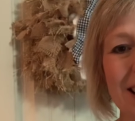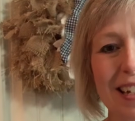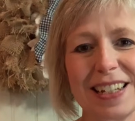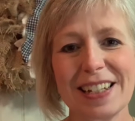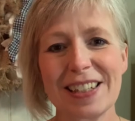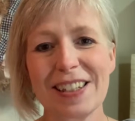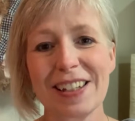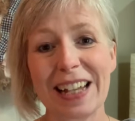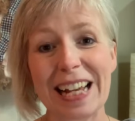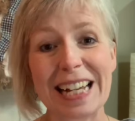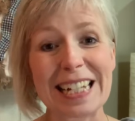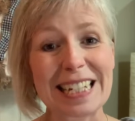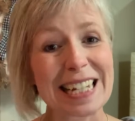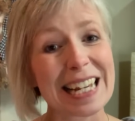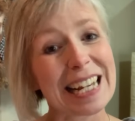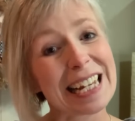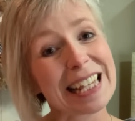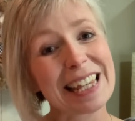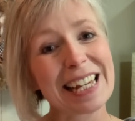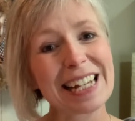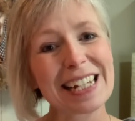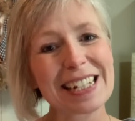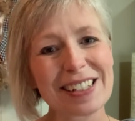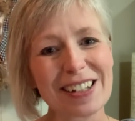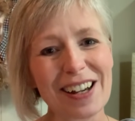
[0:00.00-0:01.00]
So let's kick
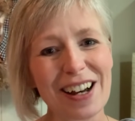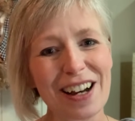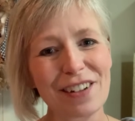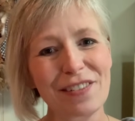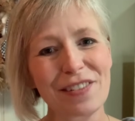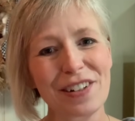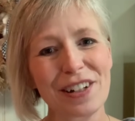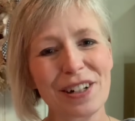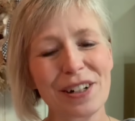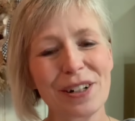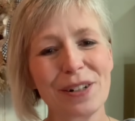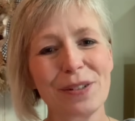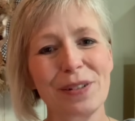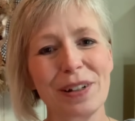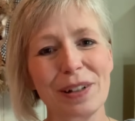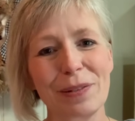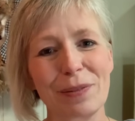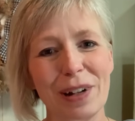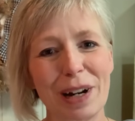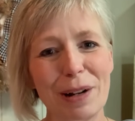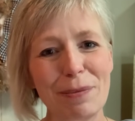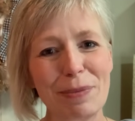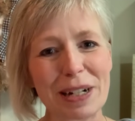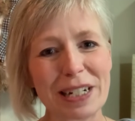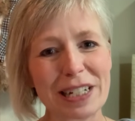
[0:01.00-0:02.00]
things off here with
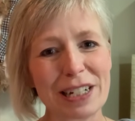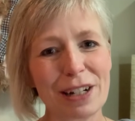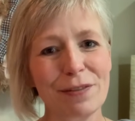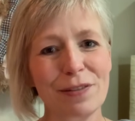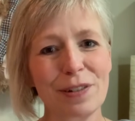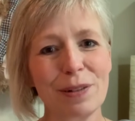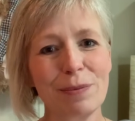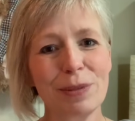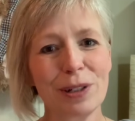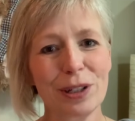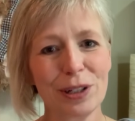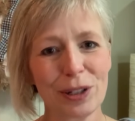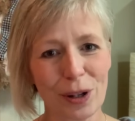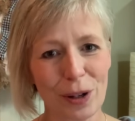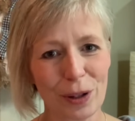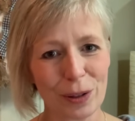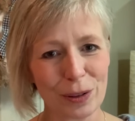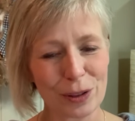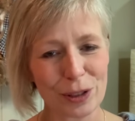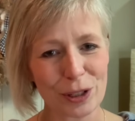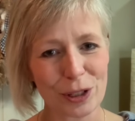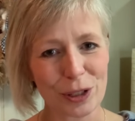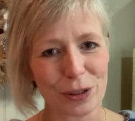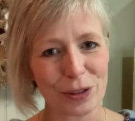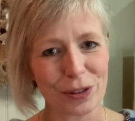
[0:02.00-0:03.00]
what I picked up from
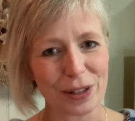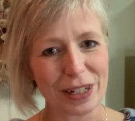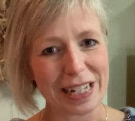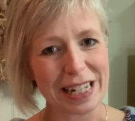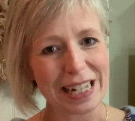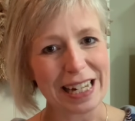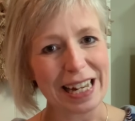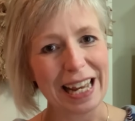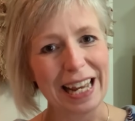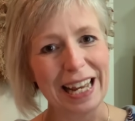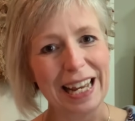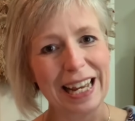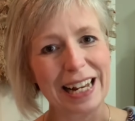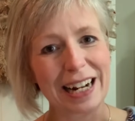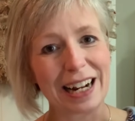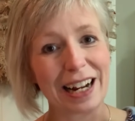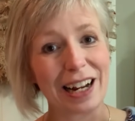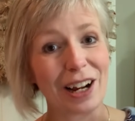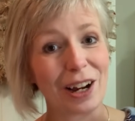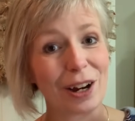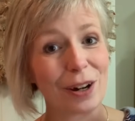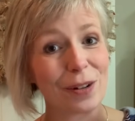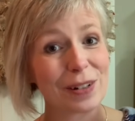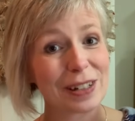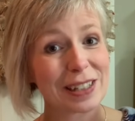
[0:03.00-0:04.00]
Dollar Tree, and I
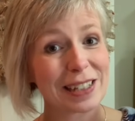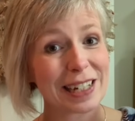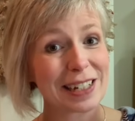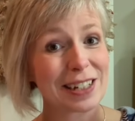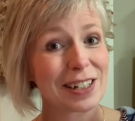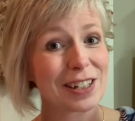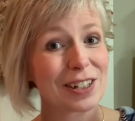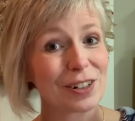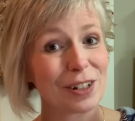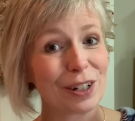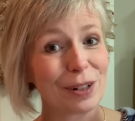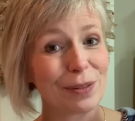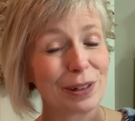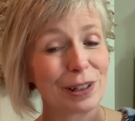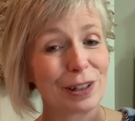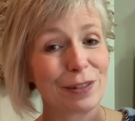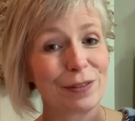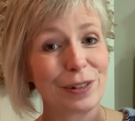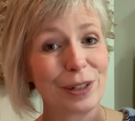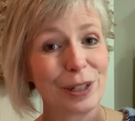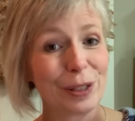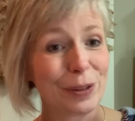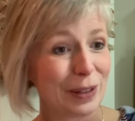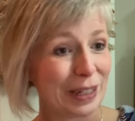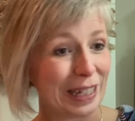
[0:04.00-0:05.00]
always like to start with the
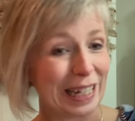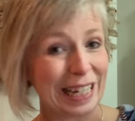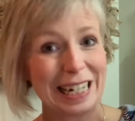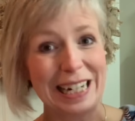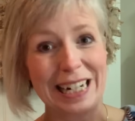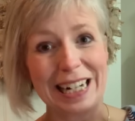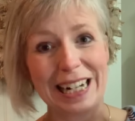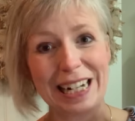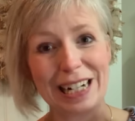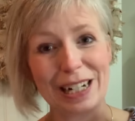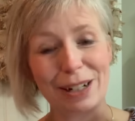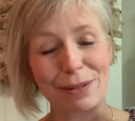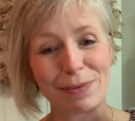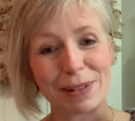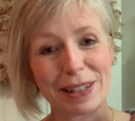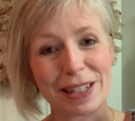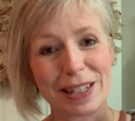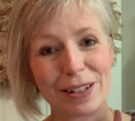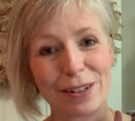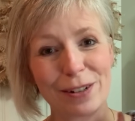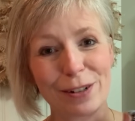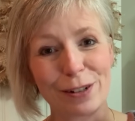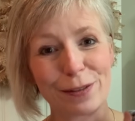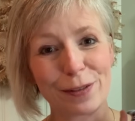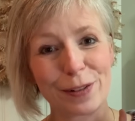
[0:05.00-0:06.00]
food related items.
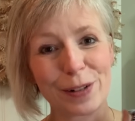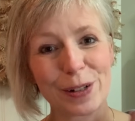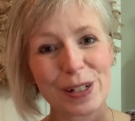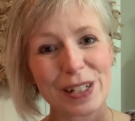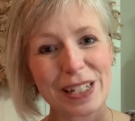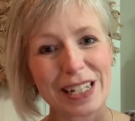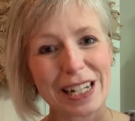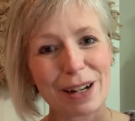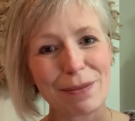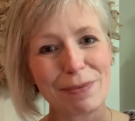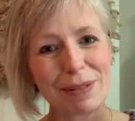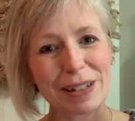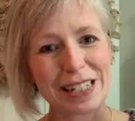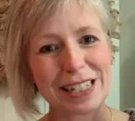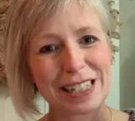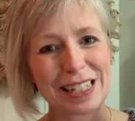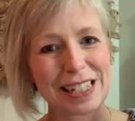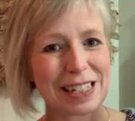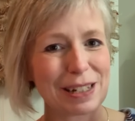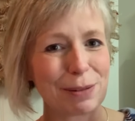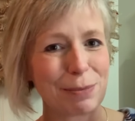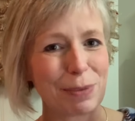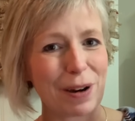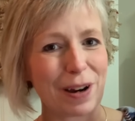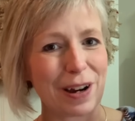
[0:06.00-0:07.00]
So first up is
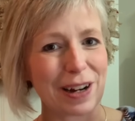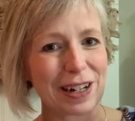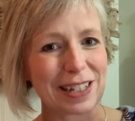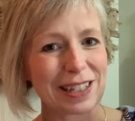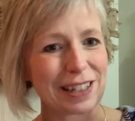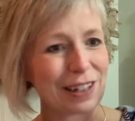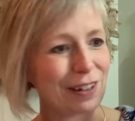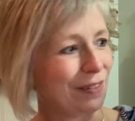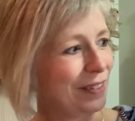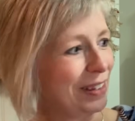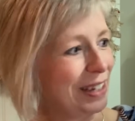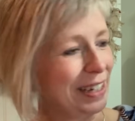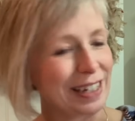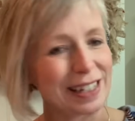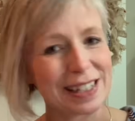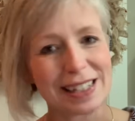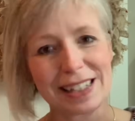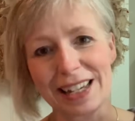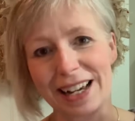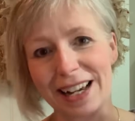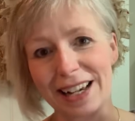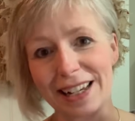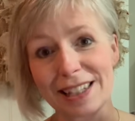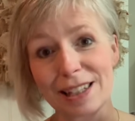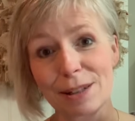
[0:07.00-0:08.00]
just a box of this
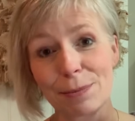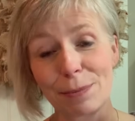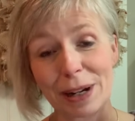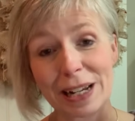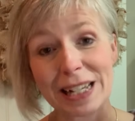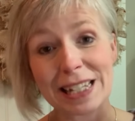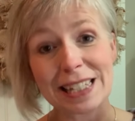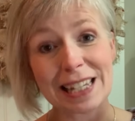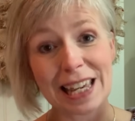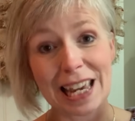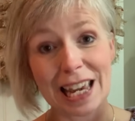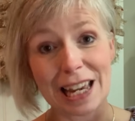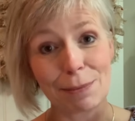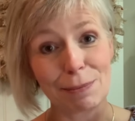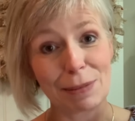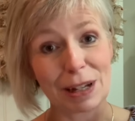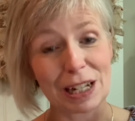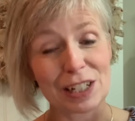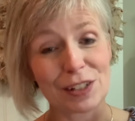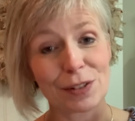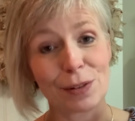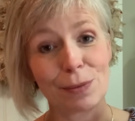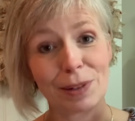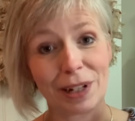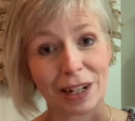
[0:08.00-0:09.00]
uh, spice cake
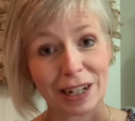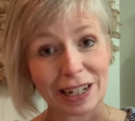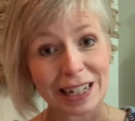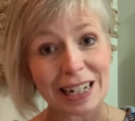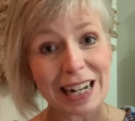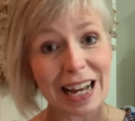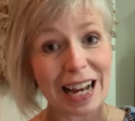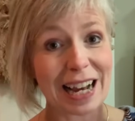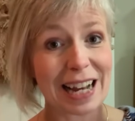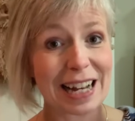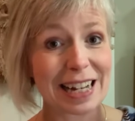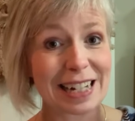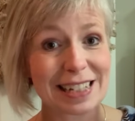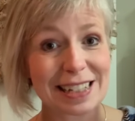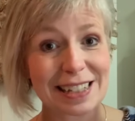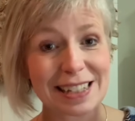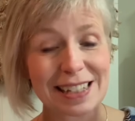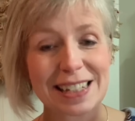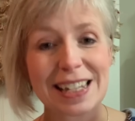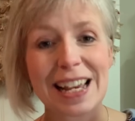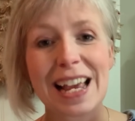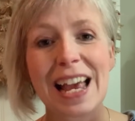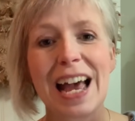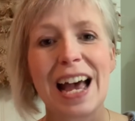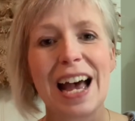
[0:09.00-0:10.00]
mix from Duncan Hines.